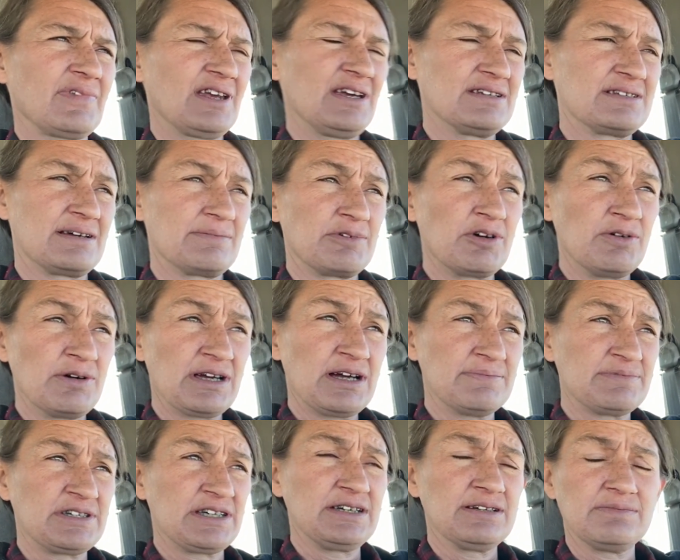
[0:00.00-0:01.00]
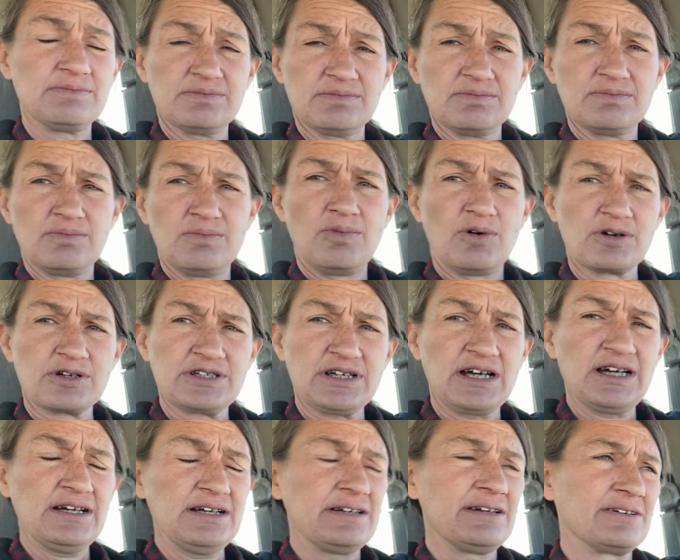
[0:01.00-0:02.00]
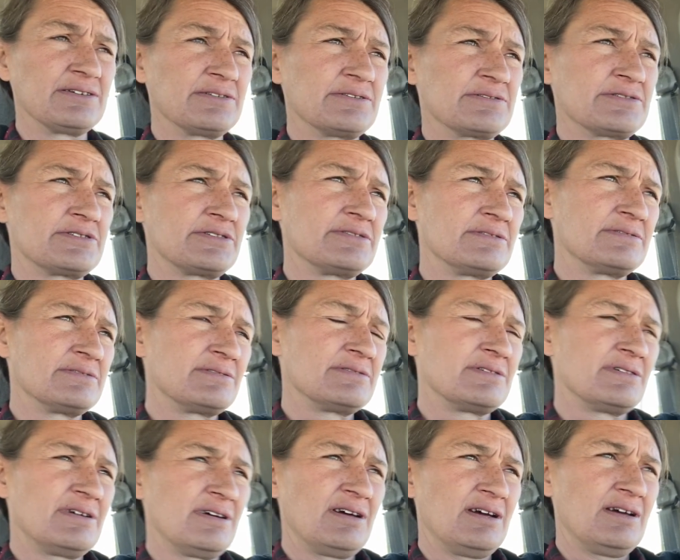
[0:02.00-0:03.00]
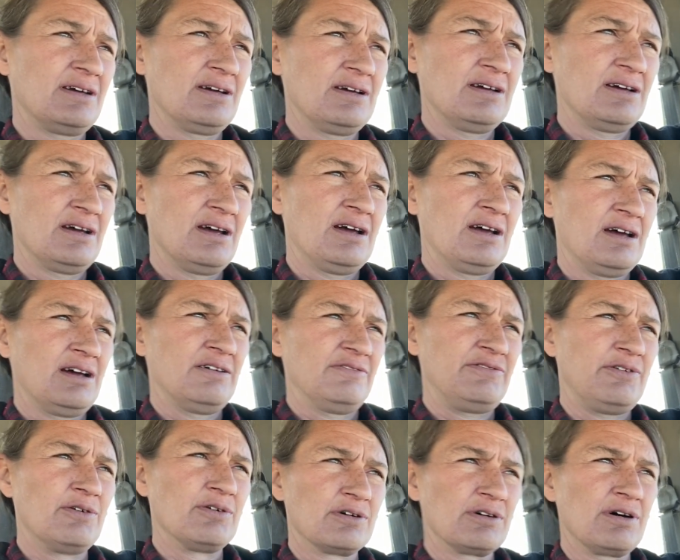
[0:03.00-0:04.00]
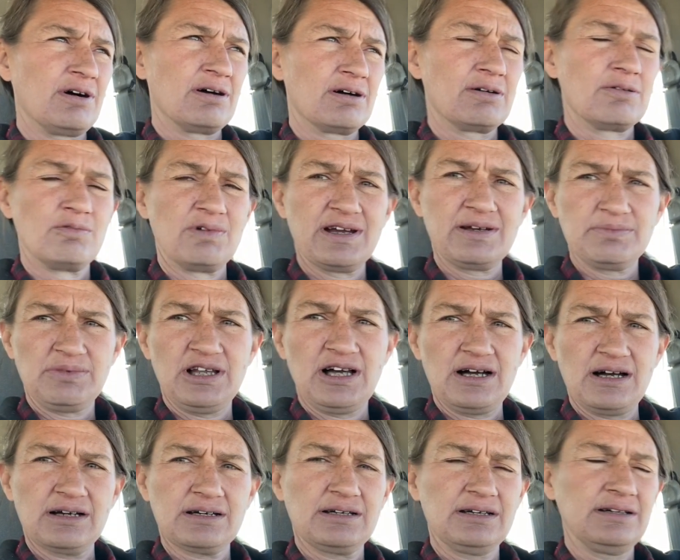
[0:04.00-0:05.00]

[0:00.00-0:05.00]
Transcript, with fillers: is I'm going up to get more tires for our wind block,